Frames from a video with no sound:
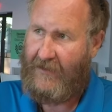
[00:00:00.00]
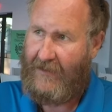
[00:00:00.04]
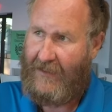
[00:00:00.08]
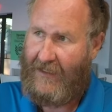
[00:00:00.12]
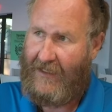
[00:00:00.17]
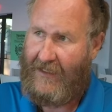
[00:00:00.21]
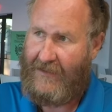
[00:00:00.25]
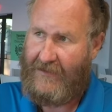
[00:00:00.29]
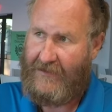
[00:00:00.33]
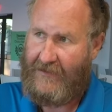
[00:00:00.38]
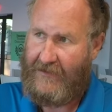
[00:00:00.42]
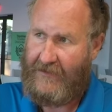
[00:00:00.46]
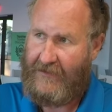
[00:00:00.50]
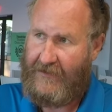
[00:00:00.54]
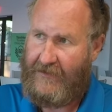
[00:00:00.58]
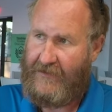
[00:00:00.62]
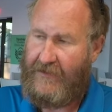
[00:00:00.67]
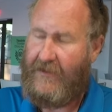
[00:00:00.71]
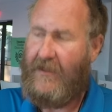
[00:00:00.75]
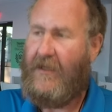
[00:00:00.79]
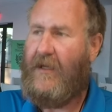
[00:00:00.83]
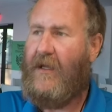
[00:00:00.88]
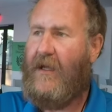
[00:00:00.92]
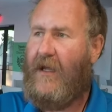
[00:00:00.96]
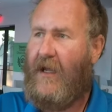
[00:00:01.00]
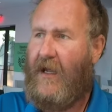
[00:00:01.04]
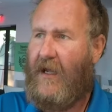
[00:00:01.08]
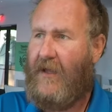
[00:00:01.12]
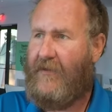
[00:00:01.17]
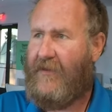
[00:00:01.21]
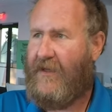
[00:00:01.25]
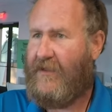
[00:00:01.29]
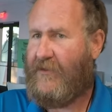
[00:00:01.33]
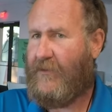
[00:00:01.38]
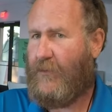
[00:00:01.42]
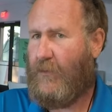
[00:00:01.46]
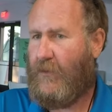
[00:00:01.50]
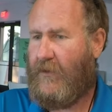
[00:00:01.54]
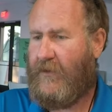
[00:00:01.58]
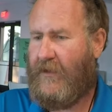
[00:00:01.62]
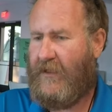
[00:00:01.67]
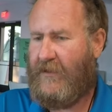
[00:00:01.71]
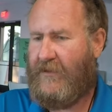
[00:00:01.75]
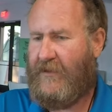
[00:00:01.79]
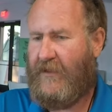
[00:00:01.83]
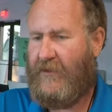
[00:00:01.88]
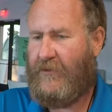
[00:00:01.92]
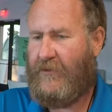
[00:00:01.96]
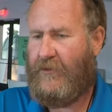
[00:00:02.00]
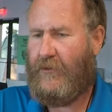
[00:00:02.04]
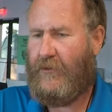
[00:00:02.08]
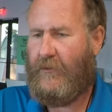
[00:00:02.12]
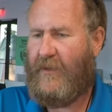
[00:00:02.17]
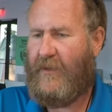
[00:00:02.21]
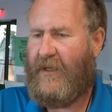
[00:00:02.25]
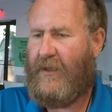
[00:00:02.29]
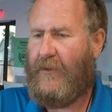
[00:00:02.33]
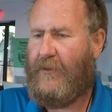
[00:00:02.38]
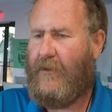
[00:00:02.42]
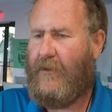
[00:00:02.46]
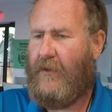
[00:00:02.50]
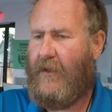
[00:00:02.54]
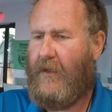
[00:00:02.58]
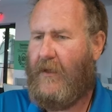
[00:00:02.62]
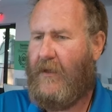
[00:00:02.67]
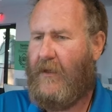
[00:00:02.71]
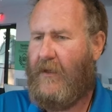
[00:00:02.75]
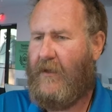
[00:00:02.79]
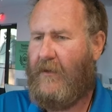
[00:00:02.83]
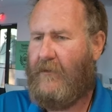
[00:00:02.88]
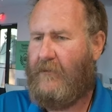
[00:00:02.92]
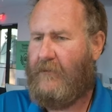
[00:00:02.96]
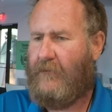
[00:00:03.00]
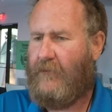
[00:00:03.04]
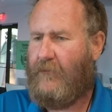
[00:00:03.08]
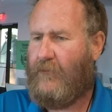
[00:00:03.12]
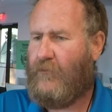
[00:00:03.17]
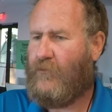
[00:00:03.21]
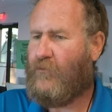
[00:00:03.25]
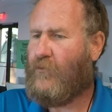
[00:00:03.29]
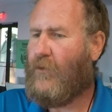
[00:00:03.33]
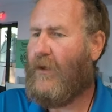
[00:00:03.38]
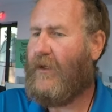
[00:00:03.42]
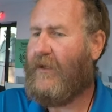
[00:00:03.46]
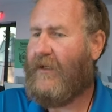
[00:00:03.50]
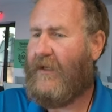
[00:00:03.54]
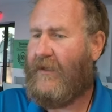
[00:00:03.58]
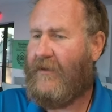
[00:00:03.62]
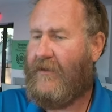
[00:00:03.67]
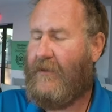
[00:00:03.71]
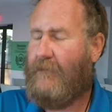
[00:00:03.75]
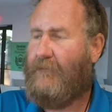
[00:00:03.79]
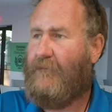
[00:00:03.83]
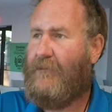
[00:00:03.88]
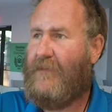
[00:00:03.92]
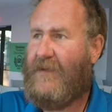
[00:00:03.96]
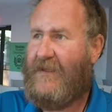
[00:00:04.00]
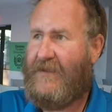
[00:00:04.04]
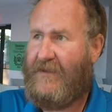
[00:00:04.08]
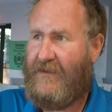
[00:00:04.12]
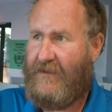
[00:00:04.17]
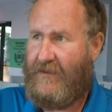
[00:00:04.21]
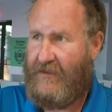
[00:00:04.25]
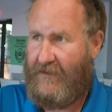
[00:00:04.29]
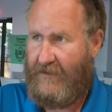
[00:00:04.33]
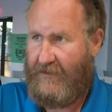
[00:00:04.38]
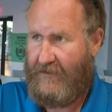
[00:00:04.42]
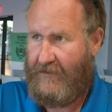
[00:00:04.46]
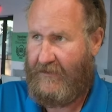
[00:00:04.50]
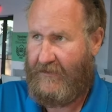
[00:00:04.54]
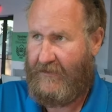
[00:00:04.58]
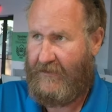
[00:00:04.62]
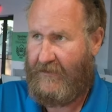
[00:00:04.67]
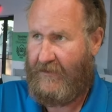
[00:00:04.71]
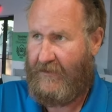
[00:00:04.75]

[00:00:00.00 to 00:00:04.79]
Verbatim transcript: classes and that's where they teach you about uh, running the business